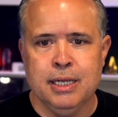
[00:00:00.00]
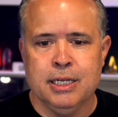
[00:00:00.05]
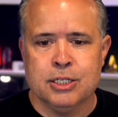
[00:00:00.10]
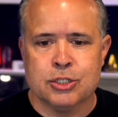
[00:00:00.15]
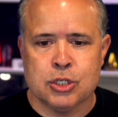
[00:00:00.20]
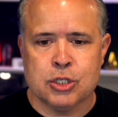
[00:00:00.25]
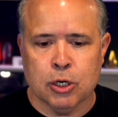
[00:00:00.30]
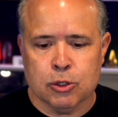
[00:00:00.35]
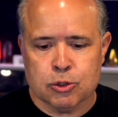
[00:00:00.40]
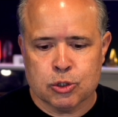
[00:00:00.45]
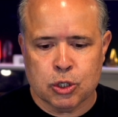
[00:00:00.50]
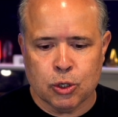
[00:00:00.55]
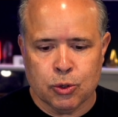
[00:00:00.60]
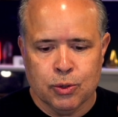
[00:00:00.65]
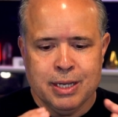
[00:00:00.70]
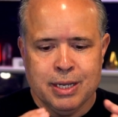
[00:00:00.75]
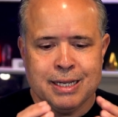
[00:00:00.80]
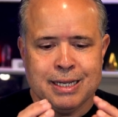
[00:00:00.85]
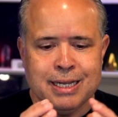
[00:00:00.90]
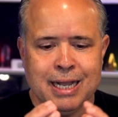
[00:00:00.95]

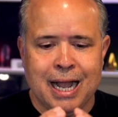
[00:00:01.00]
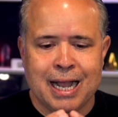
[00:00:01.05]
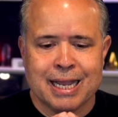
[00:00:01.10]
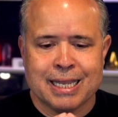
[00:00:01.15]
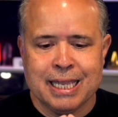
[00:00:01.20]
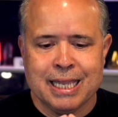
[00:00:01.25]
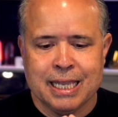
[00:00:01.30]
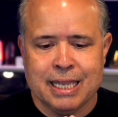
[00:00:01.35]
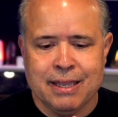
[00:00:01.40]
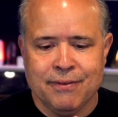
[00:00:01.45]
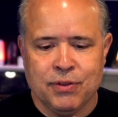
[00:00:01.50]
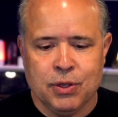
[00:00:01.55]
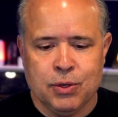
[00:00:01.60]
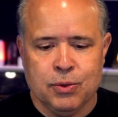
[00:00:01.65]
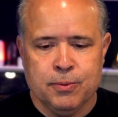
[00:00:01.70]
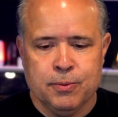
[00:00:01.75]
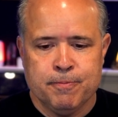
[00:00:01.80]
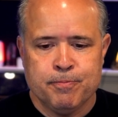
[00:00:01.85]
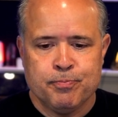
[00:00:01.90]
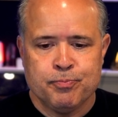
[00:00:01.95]
So God can give
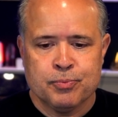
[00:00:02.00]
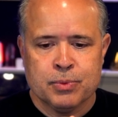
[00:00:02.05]
you